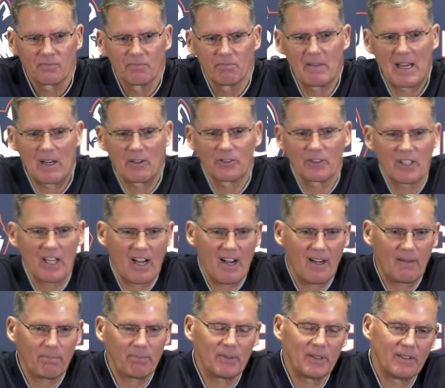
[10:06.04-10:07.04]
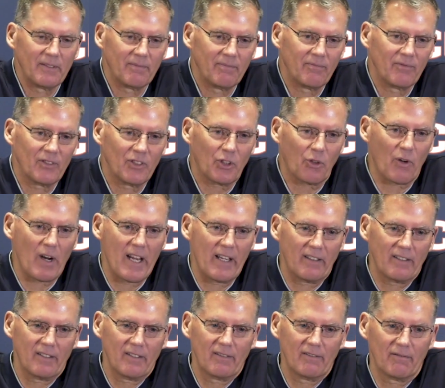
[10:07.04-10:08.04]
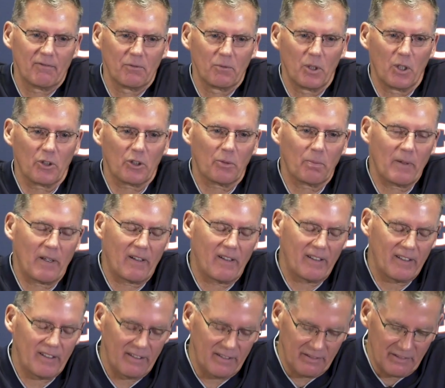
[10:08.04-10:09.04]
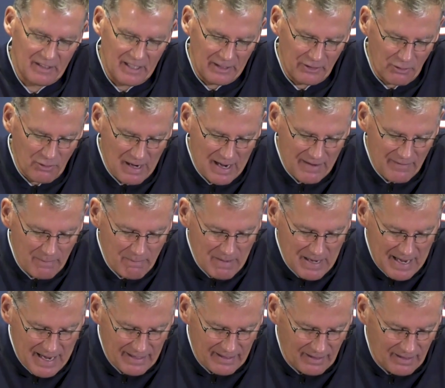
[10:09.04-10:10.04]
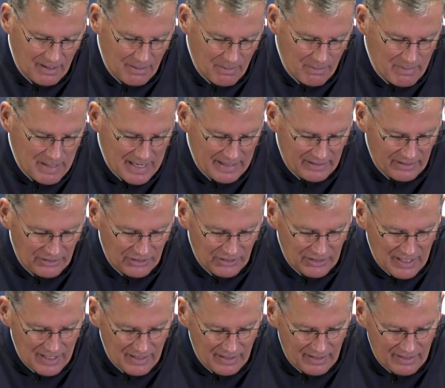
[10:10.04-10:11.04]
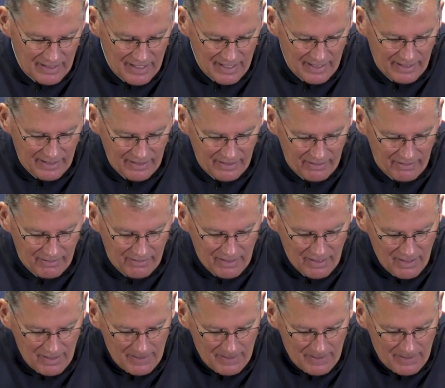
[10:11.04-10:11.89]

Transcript: Mountaintop and Scranton, Wilkes-Barre, and then driving back and coming back to the state of Connecticut and